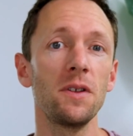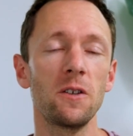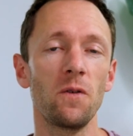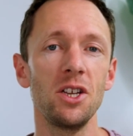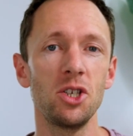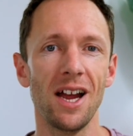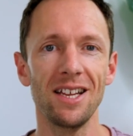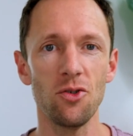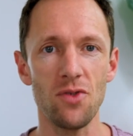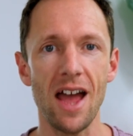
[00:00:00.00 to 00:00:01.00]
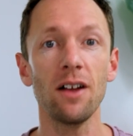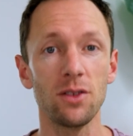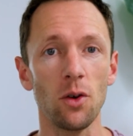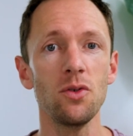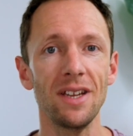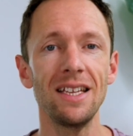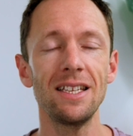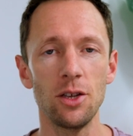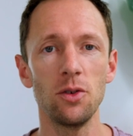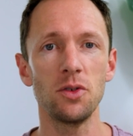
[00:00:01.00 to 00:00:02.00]
this feature and you now don't need
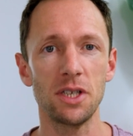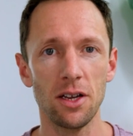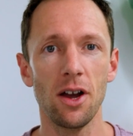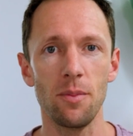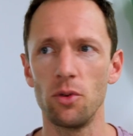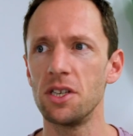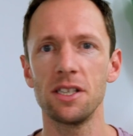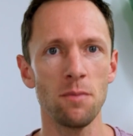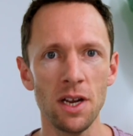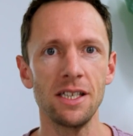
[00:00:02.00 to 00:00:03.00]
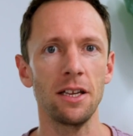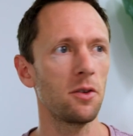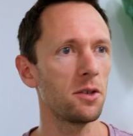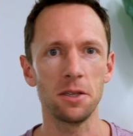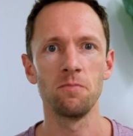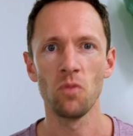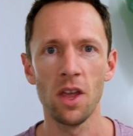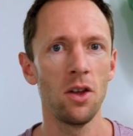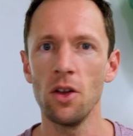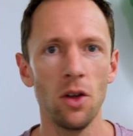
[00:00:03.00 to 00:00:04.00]
to use Skype, which is amazing because
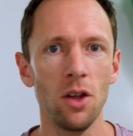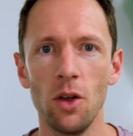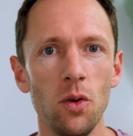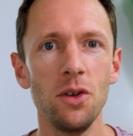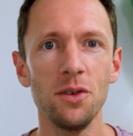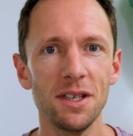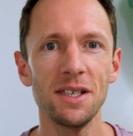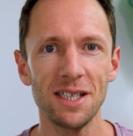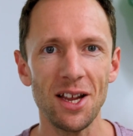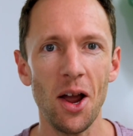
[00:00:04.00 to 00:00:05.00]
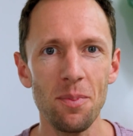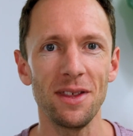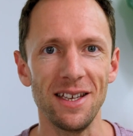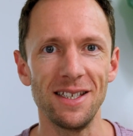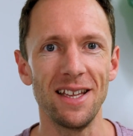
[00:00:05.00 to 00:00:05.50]
who uses Skype these